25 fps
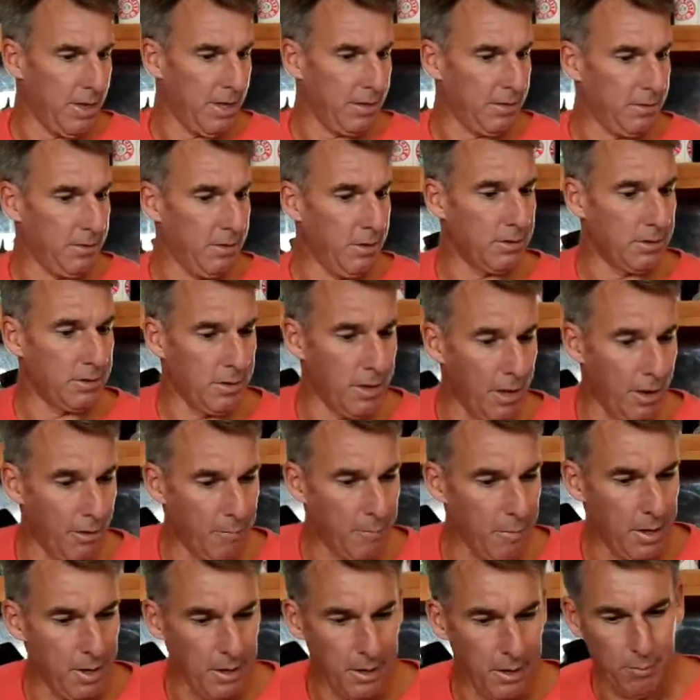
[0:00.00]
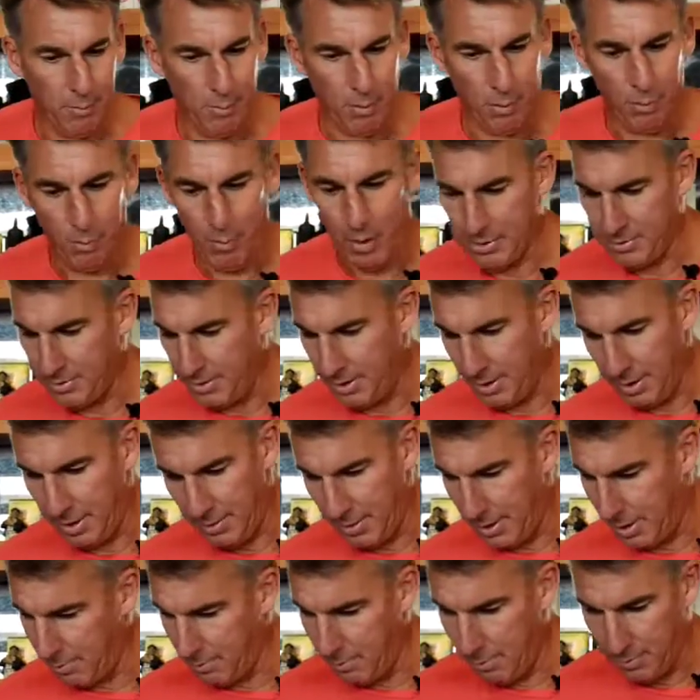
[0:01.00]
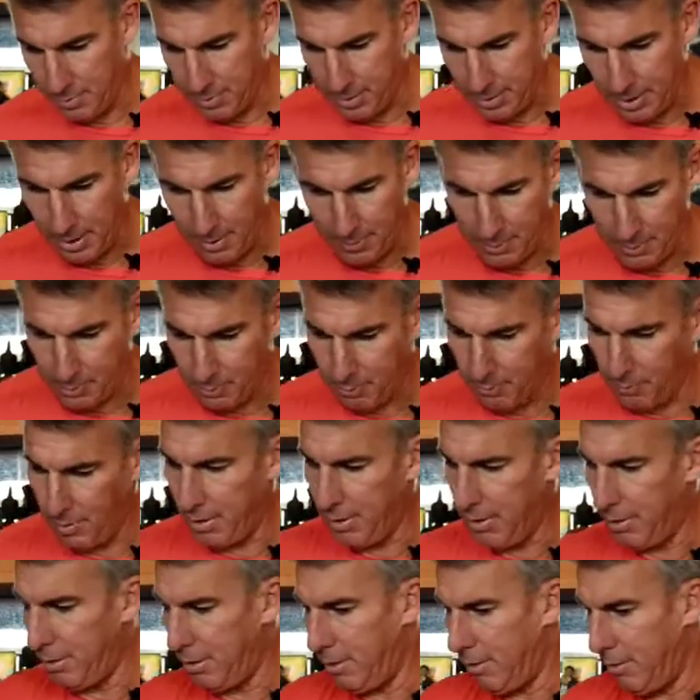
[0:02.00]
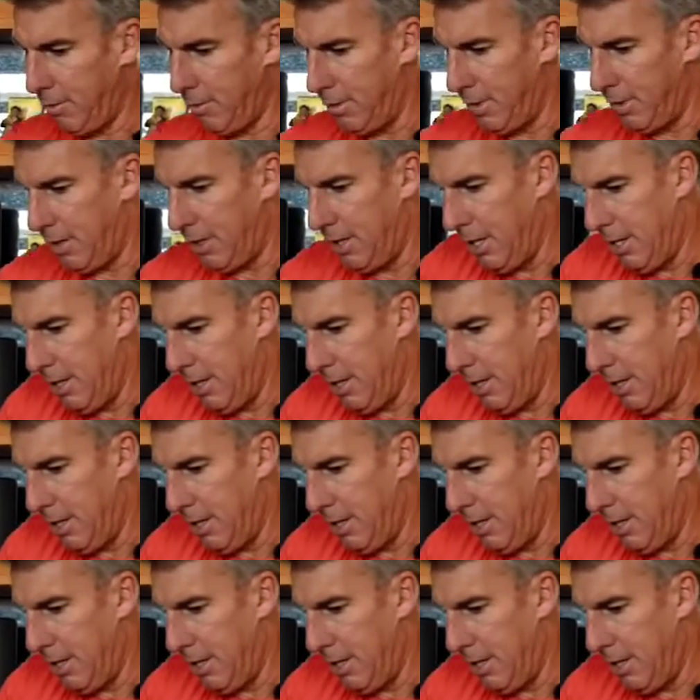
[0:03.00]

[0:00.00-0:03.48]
That's good stuff, man. You don't want to waste any of that. Oops, I got this one right here going.